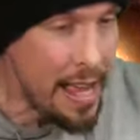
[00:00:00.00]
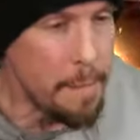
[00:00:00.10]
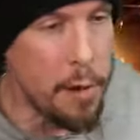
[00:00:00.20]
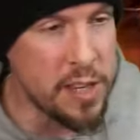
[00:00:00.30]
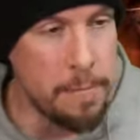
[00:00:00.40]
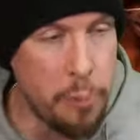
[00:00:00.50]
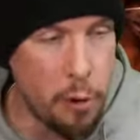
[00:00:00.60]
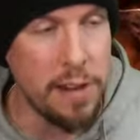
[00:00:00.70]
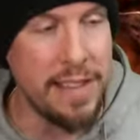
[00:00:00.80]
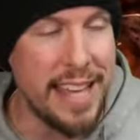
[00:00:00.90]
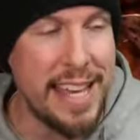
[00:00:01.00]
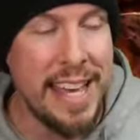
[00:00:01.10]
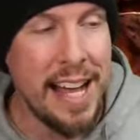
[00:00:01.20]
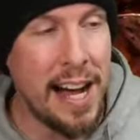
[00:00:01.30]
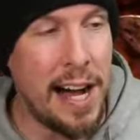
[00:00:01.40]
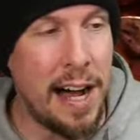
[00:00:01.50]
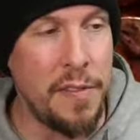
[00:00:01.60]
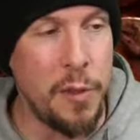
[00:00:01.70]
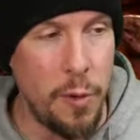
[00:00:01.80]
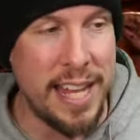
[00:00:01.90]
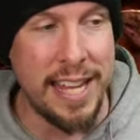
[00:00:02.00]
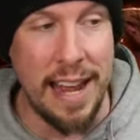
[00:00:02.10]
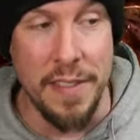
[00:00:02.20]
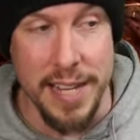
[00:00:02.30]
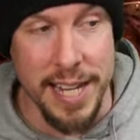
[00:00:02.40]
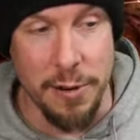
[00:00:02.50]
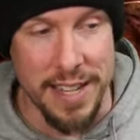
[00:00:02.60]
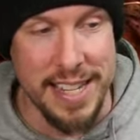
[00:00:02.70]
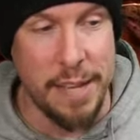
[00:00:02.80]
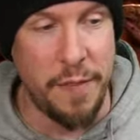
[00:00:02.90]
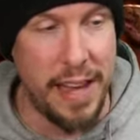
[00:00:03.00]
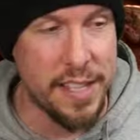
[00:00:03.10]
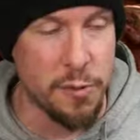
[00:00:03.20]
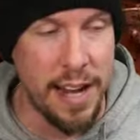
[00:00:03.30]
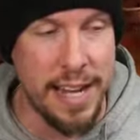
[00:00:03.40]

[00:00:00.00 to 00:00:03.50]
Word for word: Most importantly, uh, the weaken and the decreased defense, right?